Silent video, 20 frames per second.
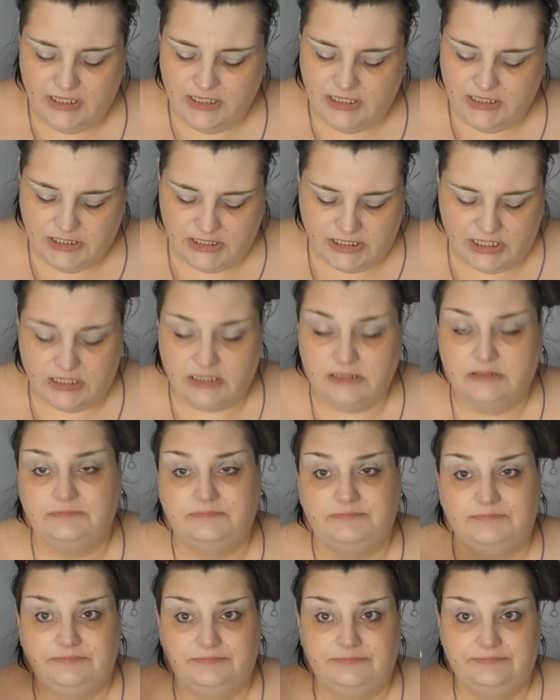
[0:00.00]
So,
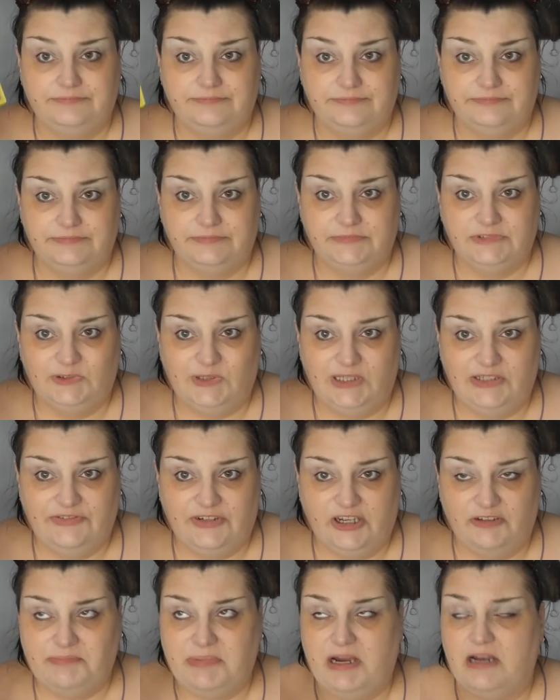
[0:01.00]

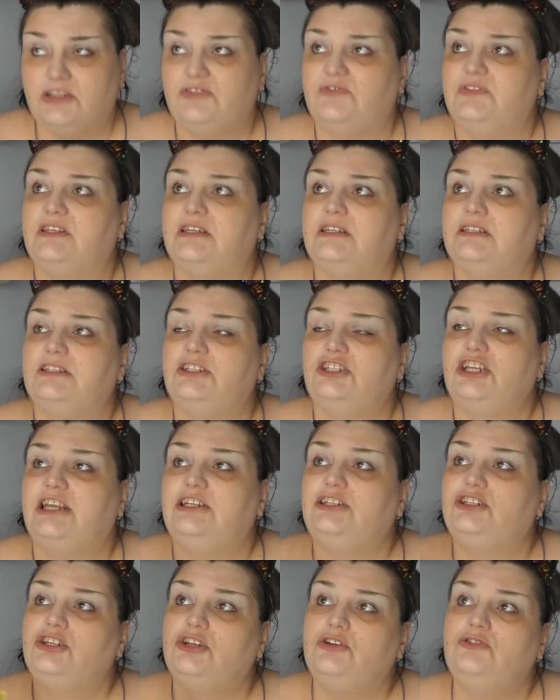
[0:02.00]
25 bucks for this. She
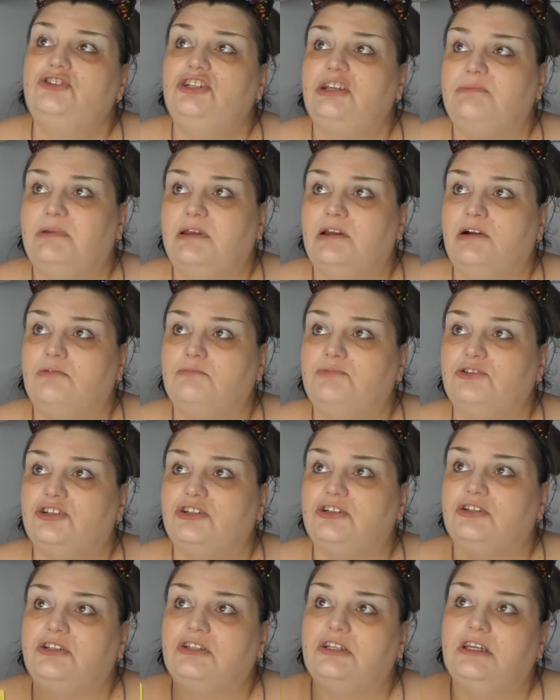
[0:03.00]
had two shipping
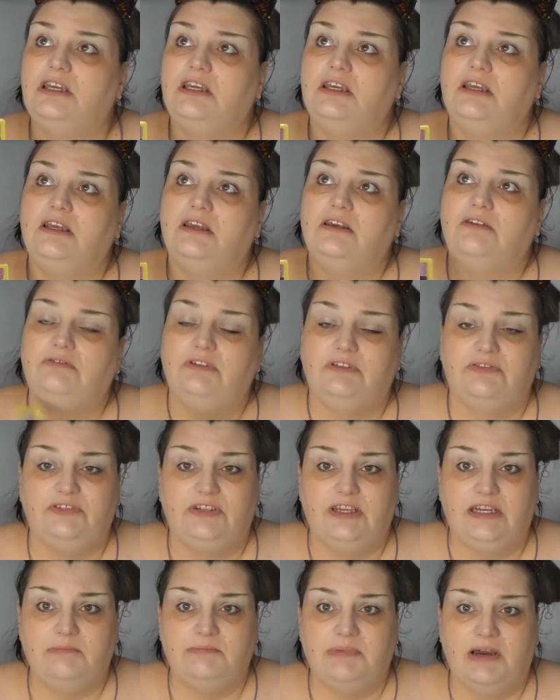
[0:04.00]
options.
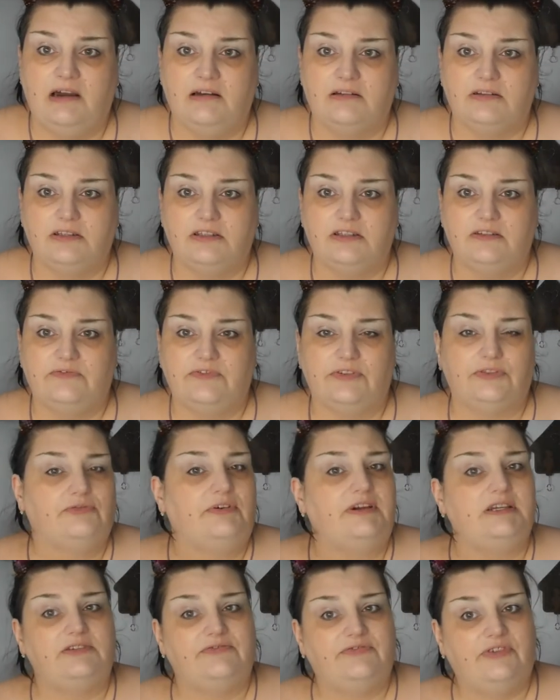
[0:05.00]
15 bucks for
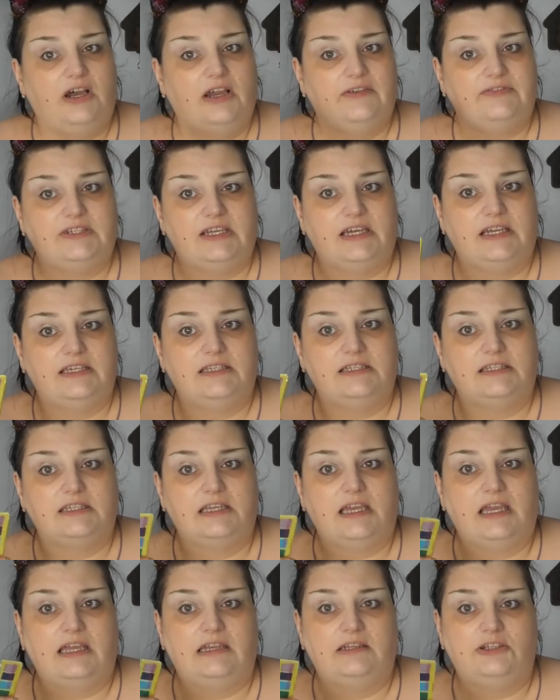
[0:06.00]
three to five days
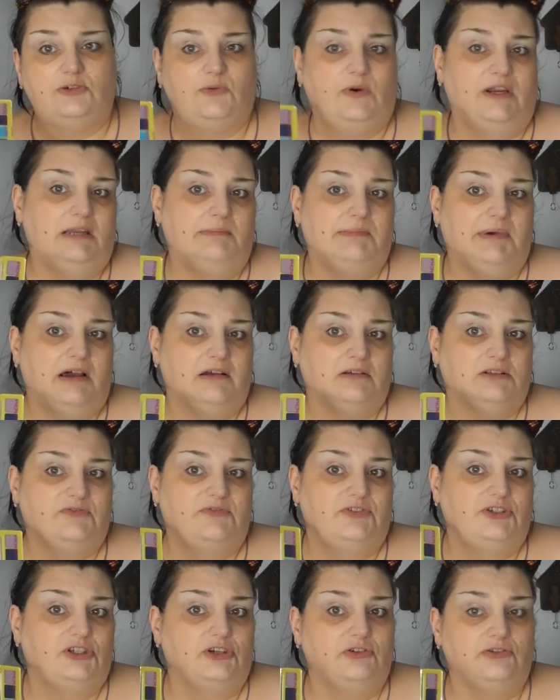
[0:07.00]
and 20 bucks
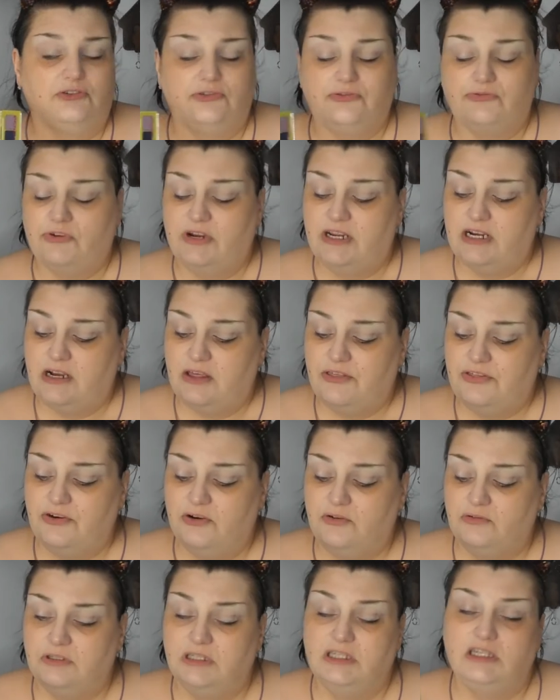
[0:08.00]
for two to three and I
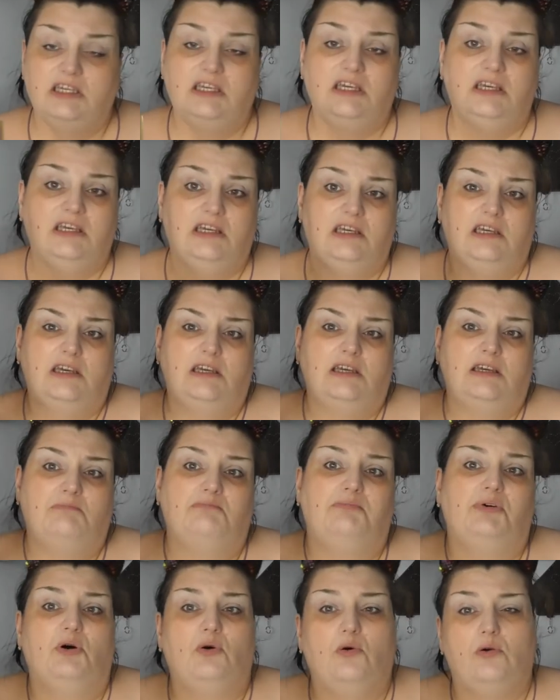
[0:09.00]
thought
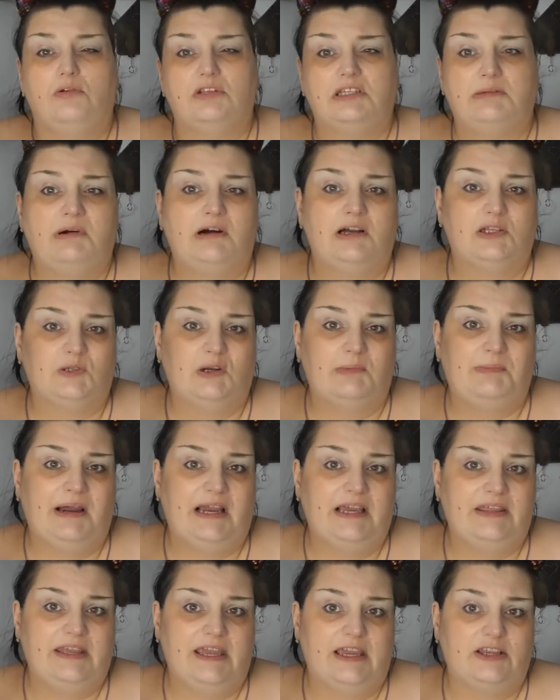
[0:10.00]
balls, I might as well
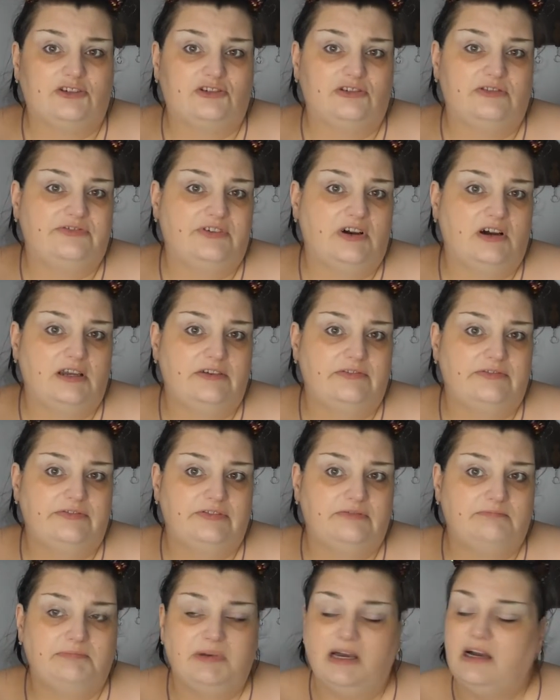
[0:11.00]
pay the extra
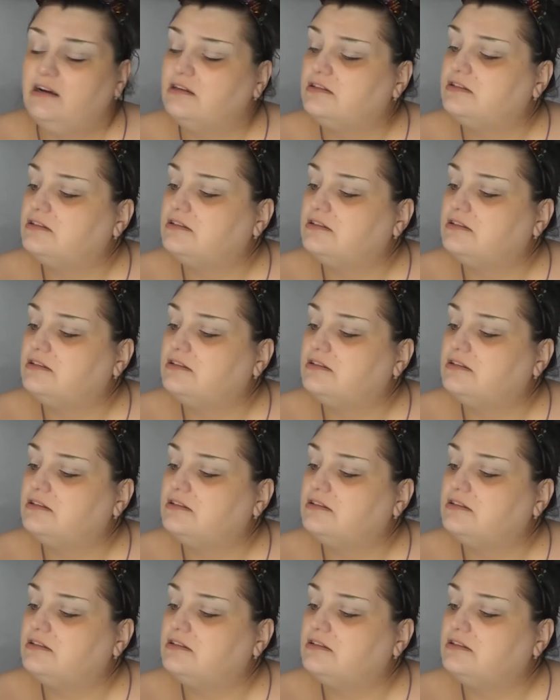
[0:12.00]
five bucks.